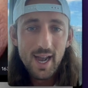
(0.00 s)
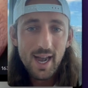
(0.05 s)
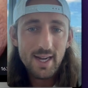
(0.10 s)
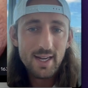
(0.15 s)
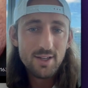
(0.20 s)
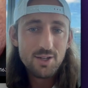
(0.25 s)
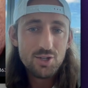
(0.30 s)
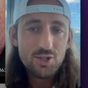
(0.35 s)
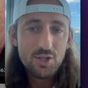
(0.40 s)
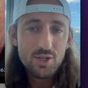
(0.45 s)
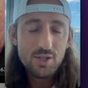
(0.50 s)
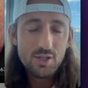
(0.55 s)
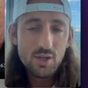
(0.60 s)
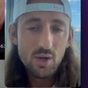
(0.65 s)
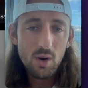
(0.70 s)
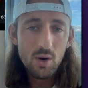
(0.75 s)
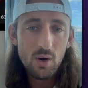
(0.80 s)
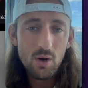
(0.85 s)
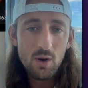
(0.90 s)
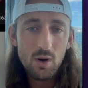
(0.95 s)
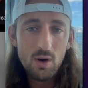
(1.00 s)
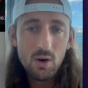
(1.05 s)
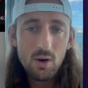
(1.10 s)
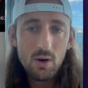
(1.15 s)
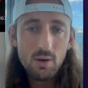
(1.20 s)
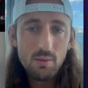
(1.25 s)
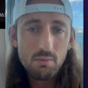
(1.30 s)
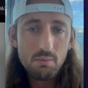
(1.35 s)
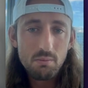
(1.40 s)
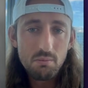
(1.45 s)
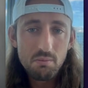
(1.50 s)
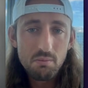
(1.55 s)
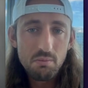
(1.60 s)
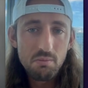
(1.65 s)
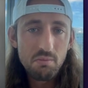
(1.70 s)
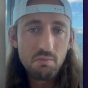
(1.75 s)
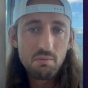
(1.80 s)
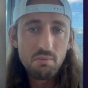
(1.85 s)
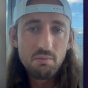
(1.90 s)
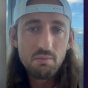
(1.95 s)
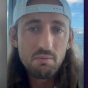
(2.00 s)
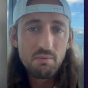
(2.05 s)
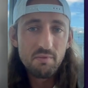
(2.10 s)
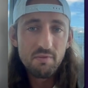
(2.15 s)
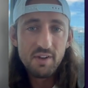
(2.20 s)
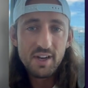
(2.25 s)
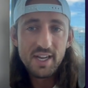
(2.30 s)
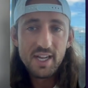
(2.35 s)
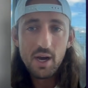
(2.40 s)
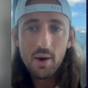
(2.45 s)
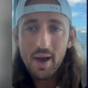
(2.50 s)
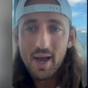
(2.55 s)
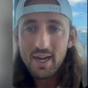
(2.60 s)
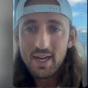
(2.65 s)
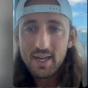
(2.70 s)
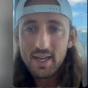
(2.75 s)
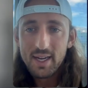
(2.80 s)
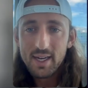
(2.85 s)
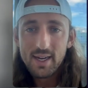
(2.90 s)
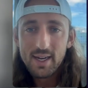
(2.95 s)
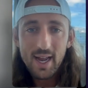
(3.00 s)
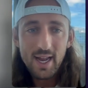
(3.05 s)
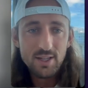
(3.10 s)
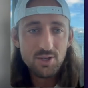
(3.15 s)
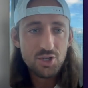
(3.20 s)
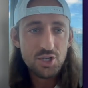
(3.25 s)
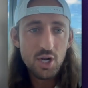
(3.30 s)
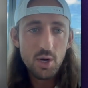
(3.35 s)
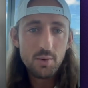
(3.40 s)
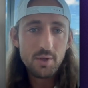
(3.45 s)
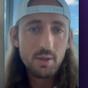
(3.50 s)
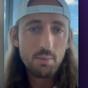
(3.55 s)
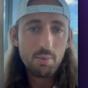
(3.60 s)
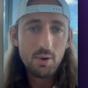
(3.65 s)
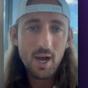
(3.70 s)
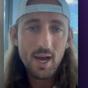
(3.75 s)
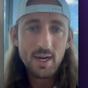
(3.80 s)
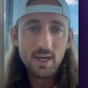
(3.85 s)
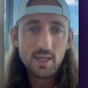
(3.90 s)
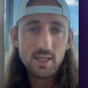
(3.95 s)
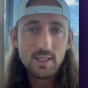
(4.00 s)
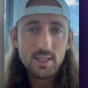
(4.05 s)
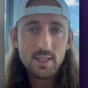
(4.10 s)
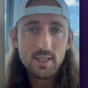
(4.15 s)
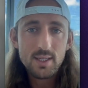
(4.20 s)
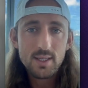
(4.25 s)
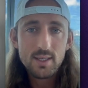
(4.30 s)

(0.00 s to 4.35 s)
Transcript: and it's just all video editing and showing the product.